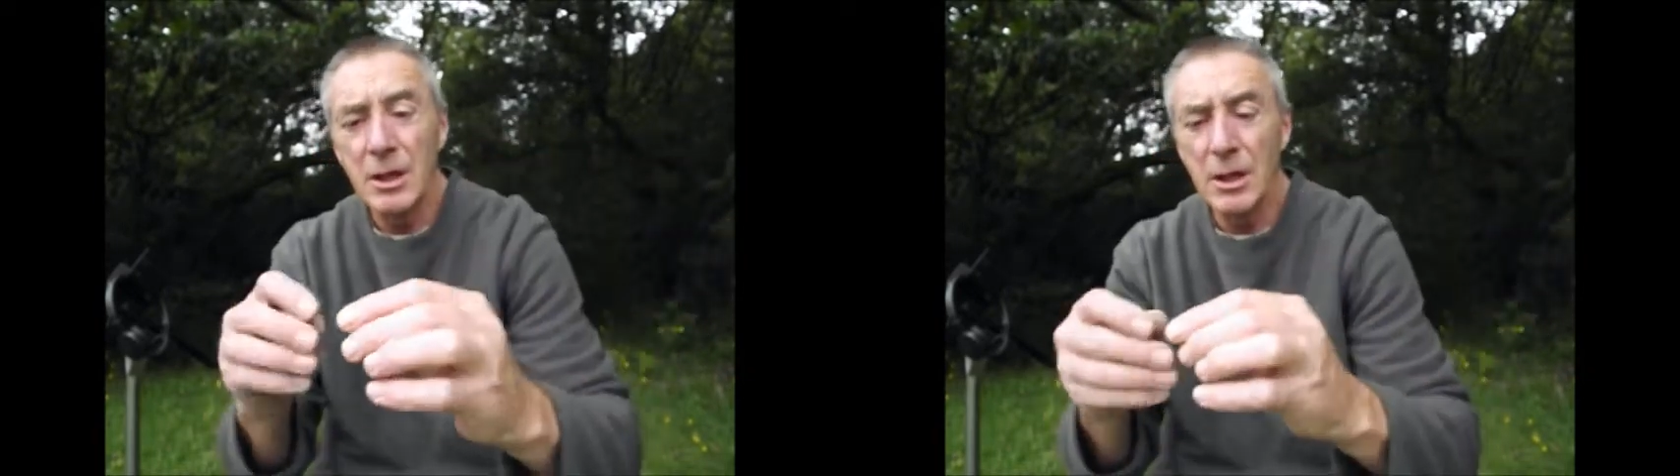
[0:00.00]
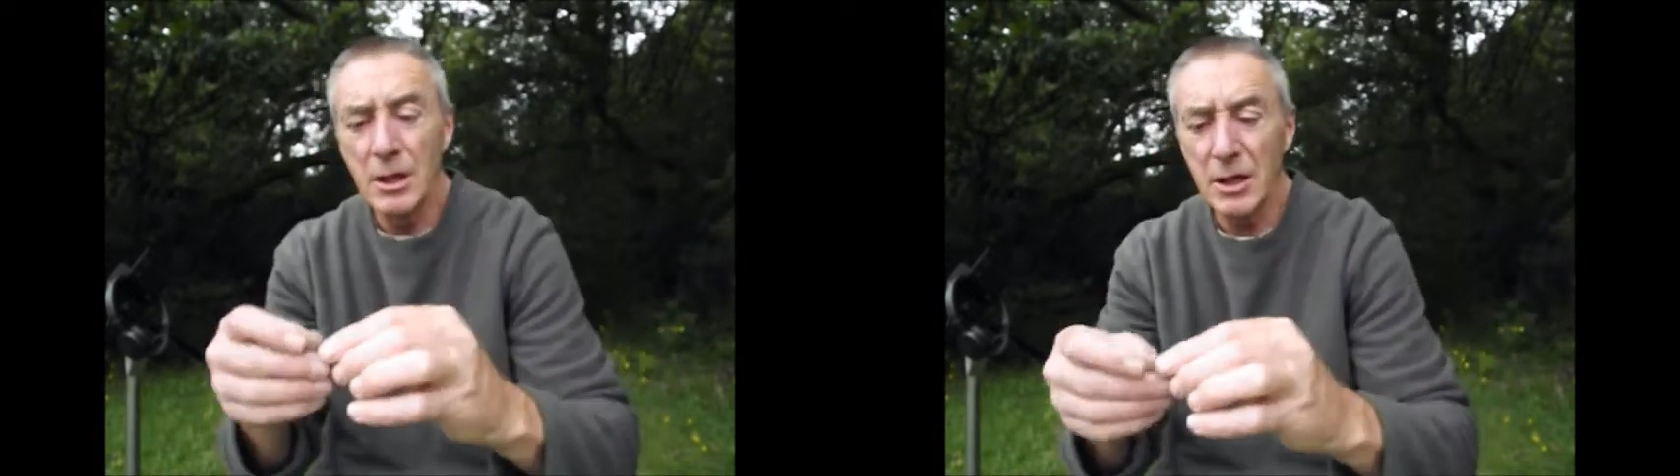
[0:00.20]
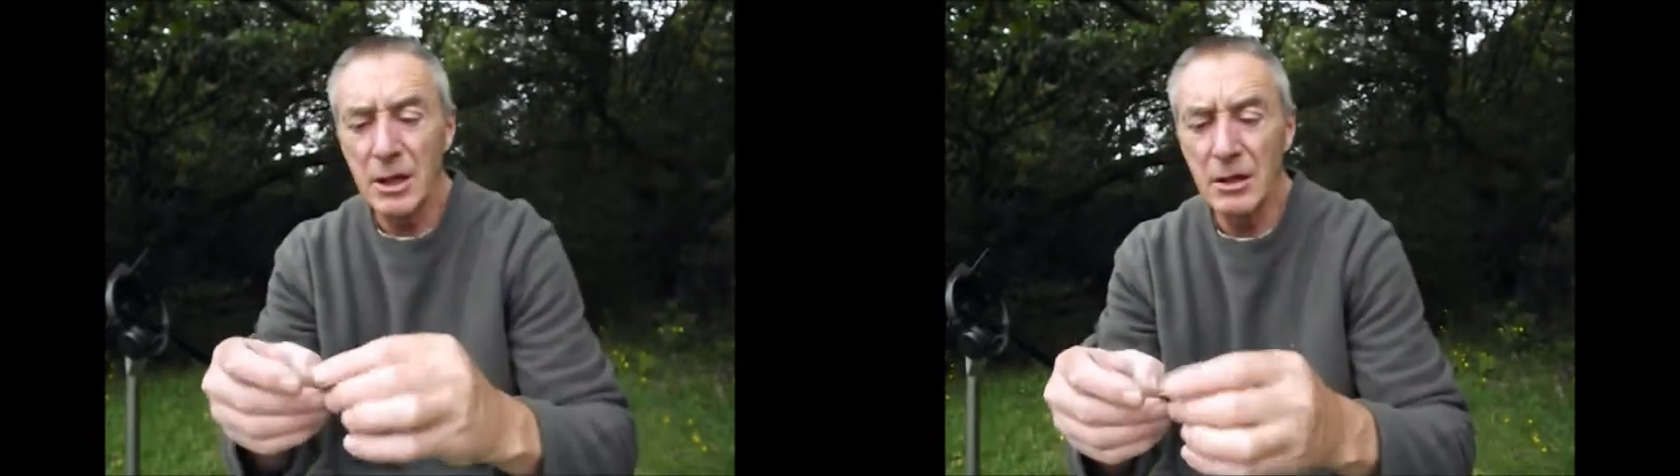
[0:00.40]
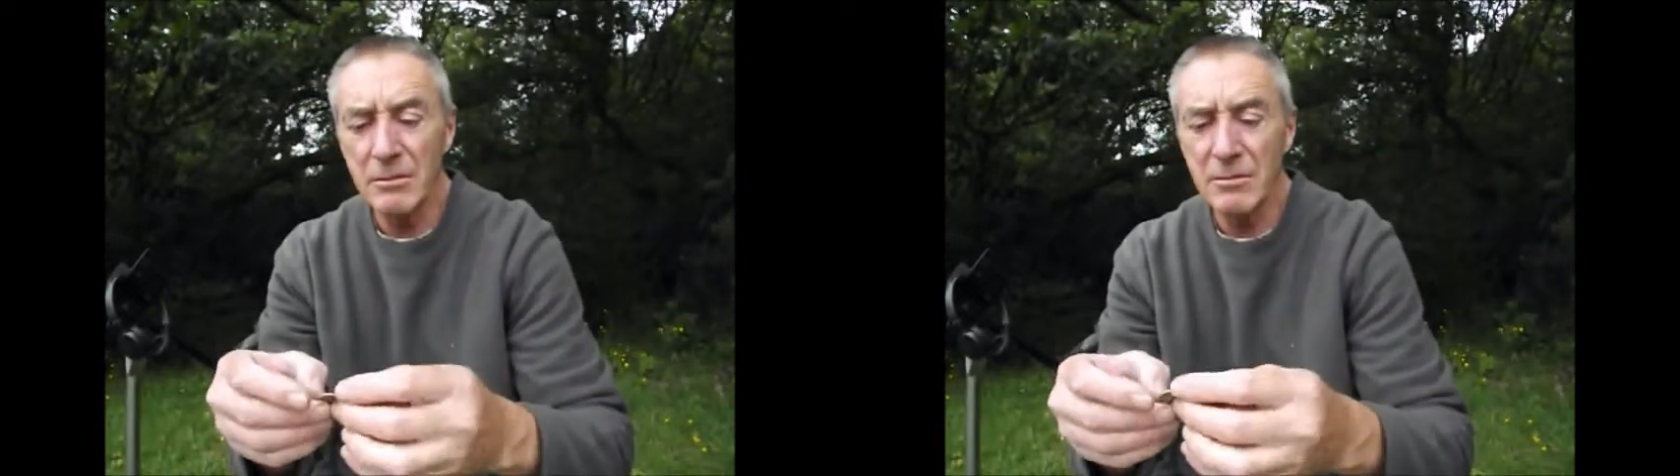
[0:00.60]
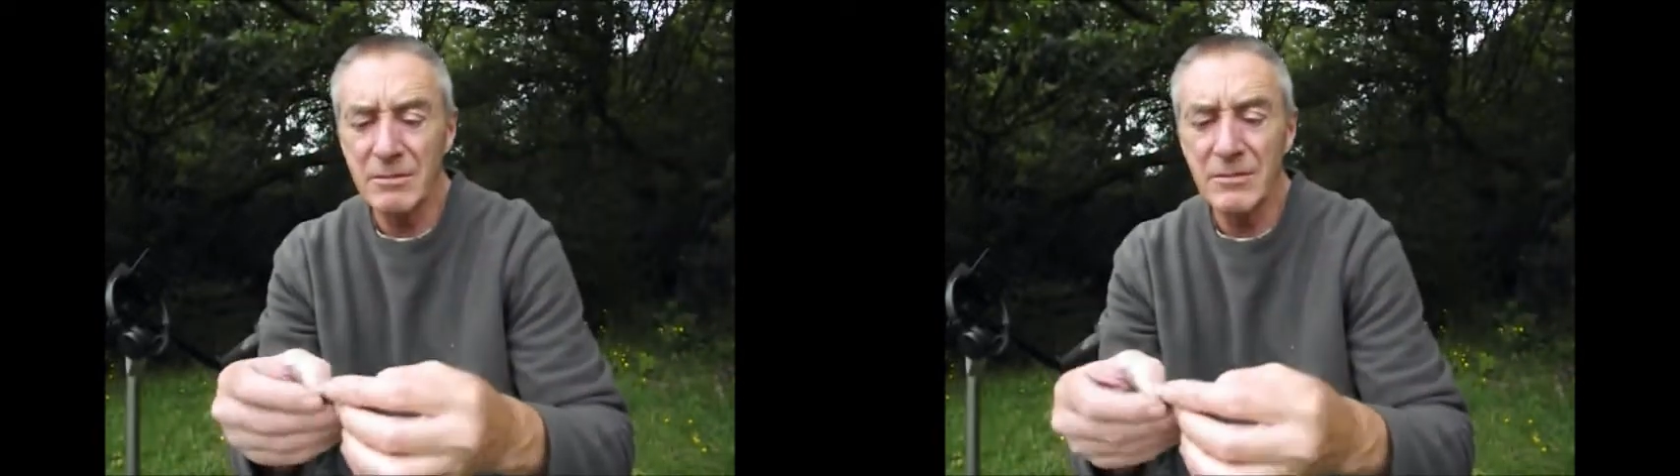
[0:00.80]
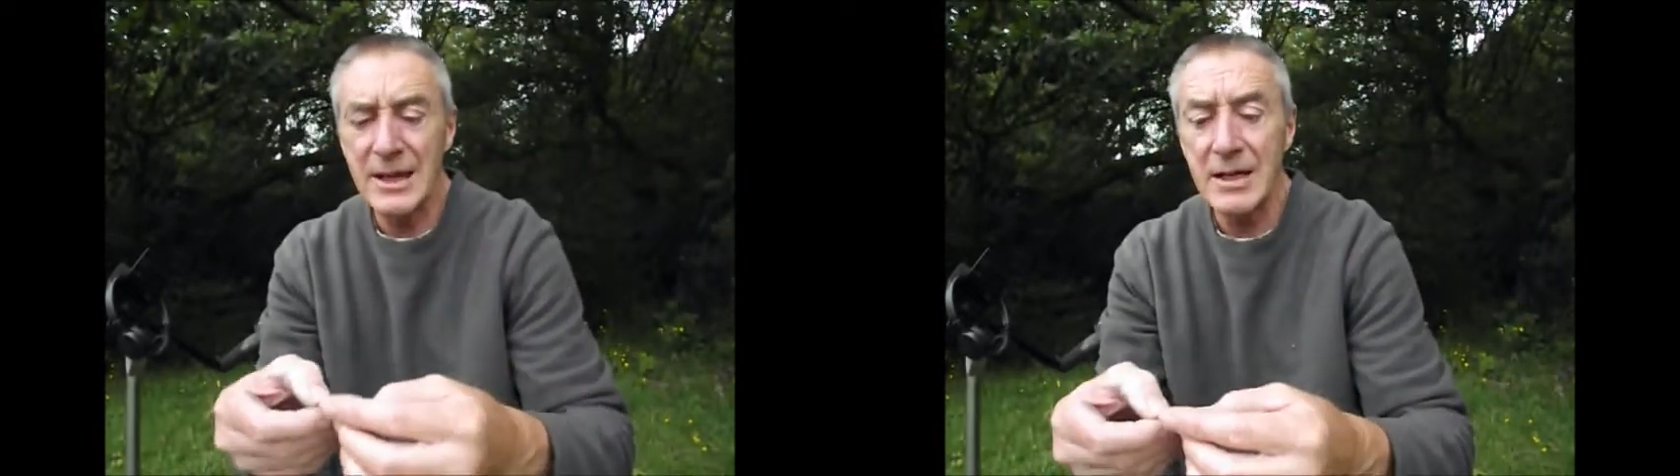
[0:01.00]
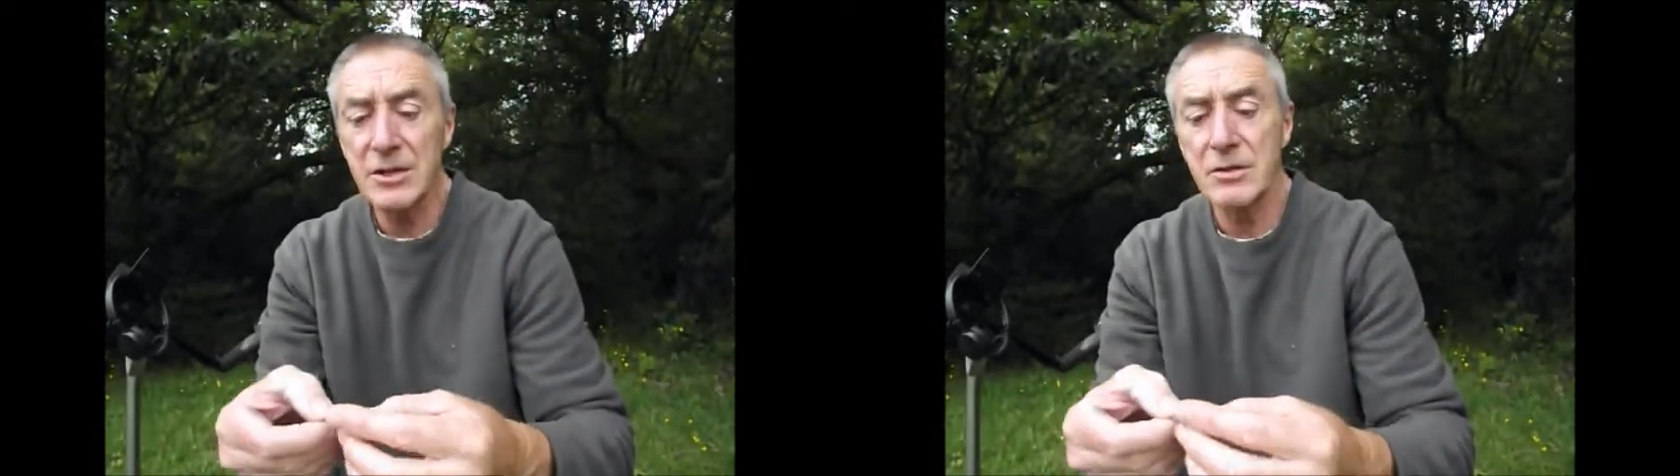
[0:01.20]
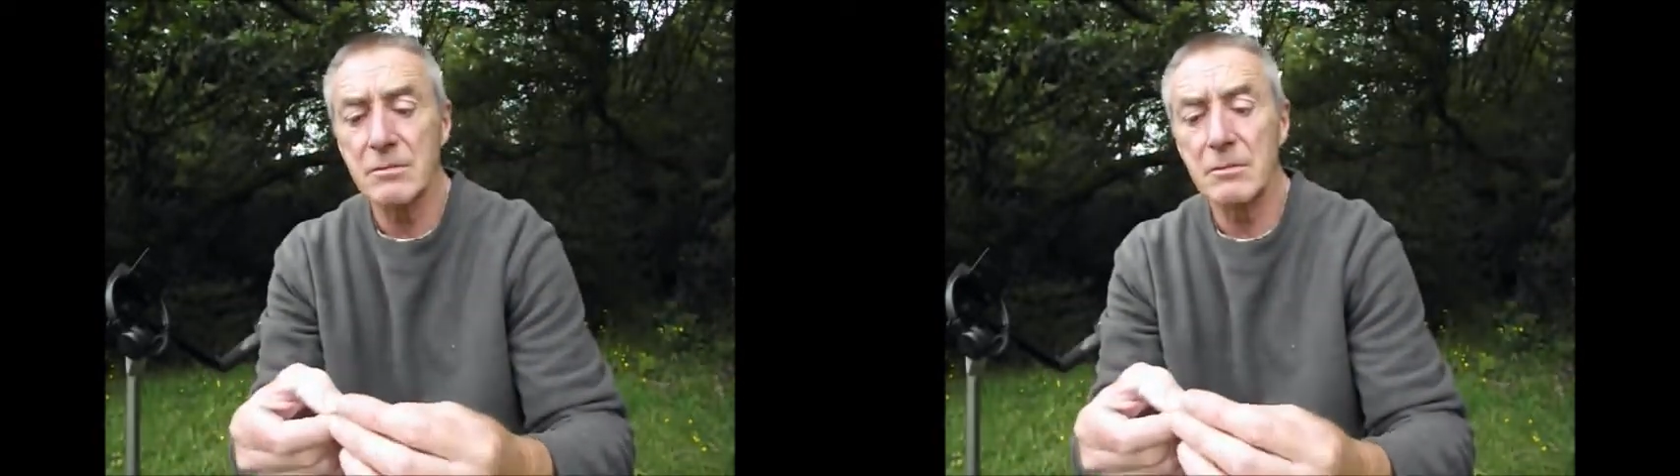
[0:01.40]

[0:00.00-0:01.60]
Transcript: That's